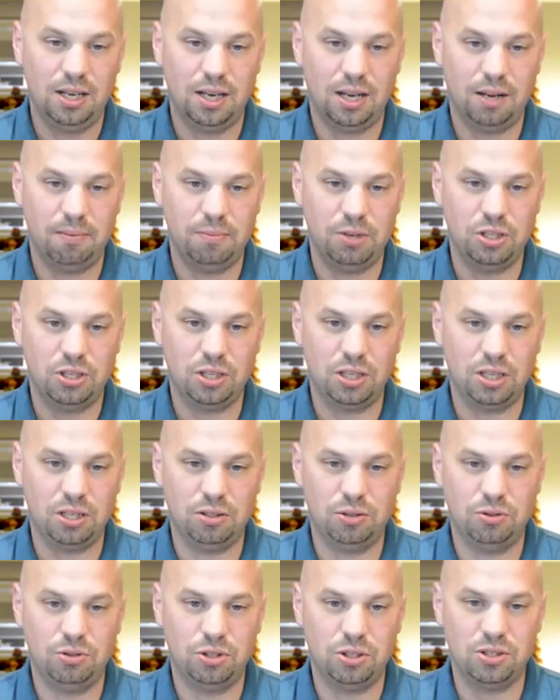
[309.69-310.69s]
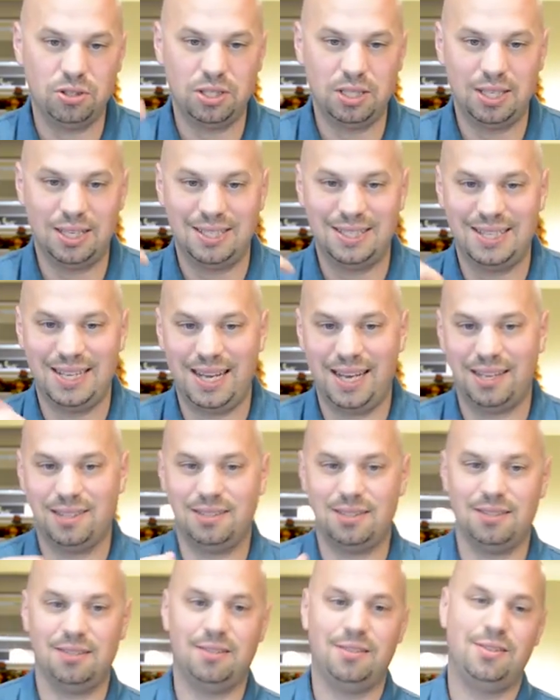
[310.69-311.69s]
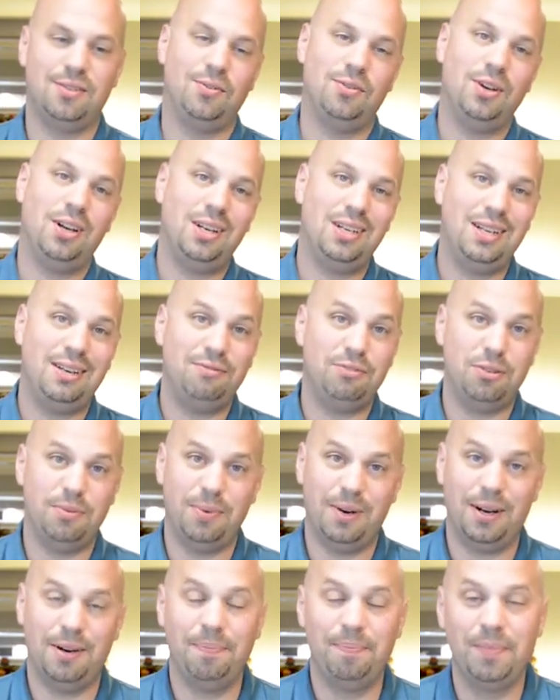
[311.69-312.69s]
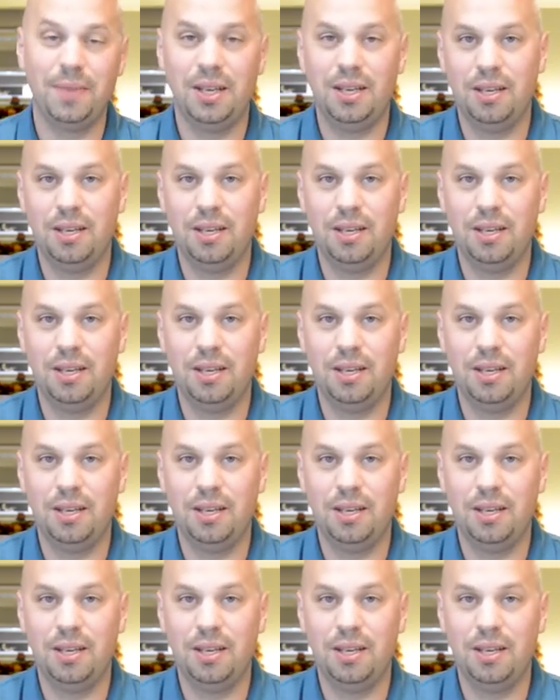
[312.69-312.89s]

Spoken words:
Michigan, New Jersey, and Texas, so not everywhere,